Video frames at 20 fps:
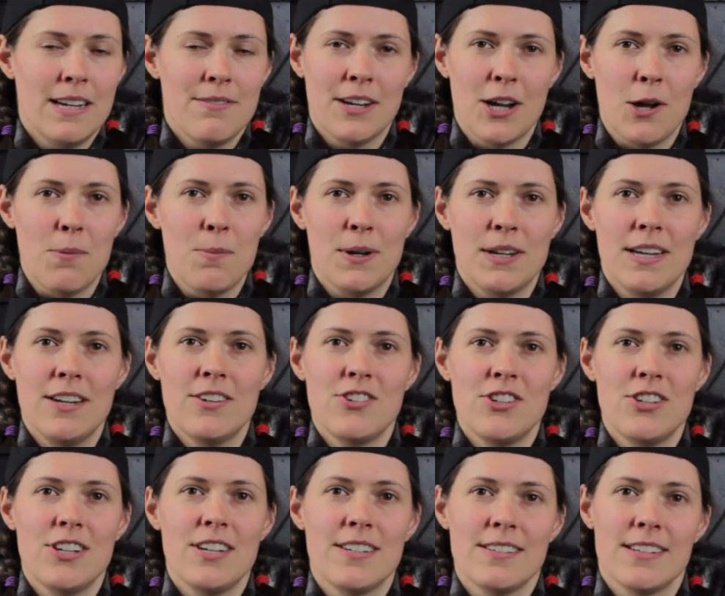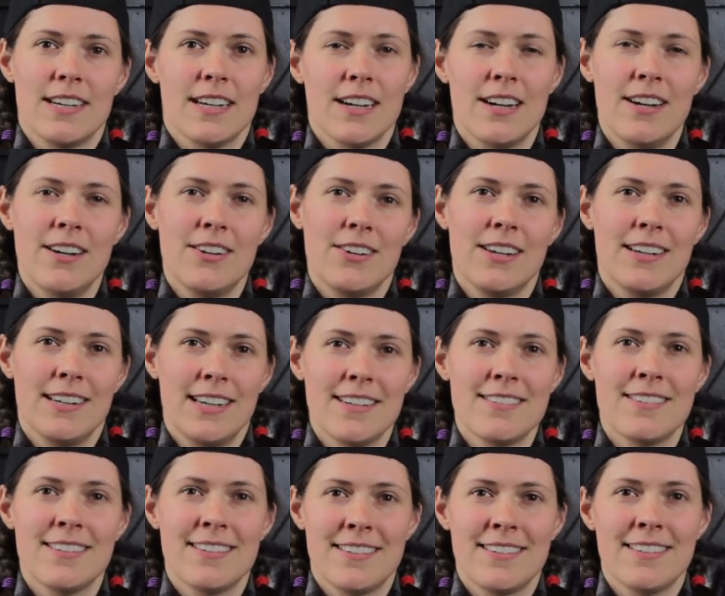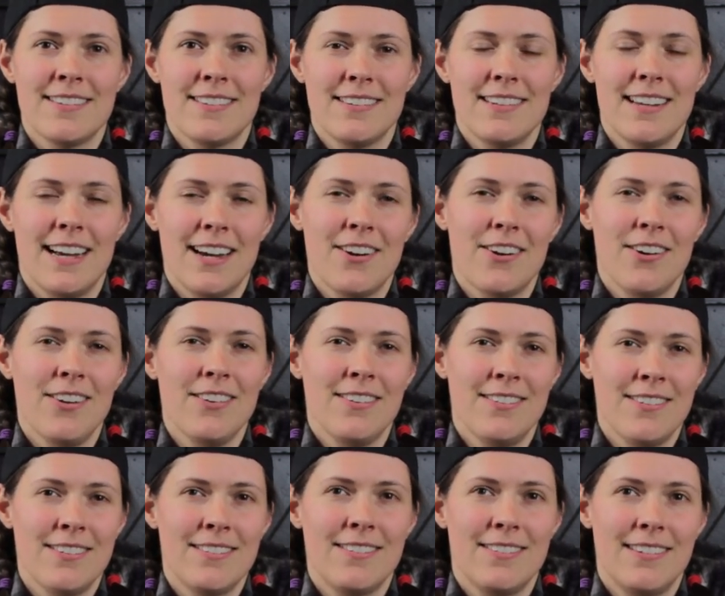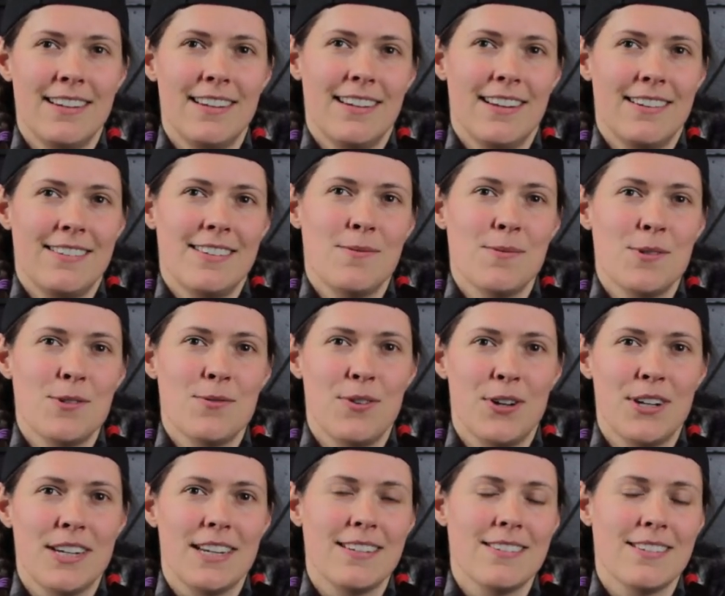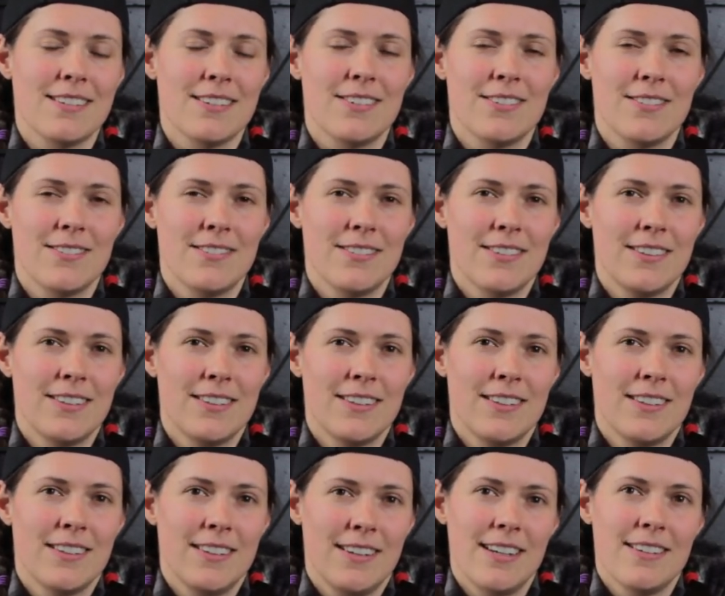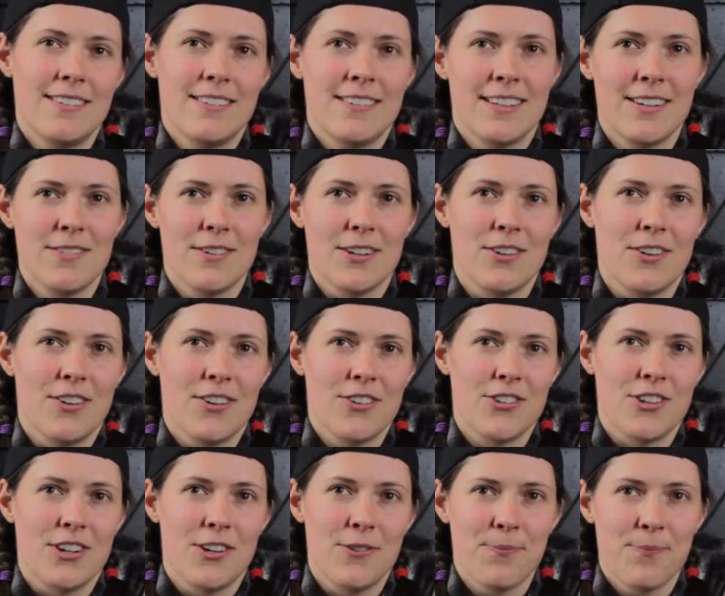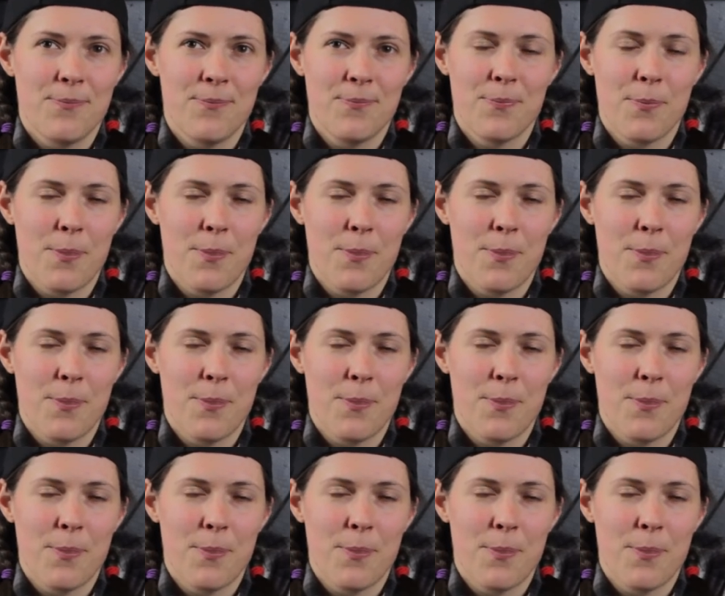giving up on it, she's like, oh, let's, that girl seems funny, so let's give it another shot.